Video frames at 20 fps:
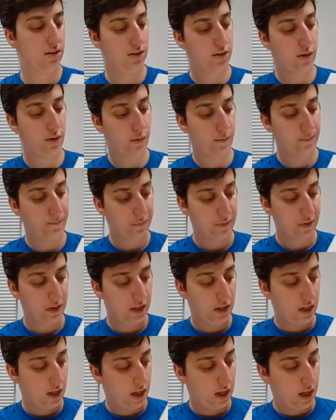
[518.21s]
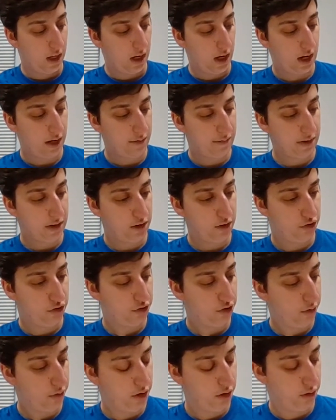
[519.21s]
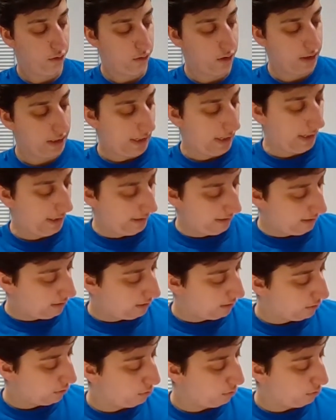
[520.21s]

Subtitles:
So I'm going to show you again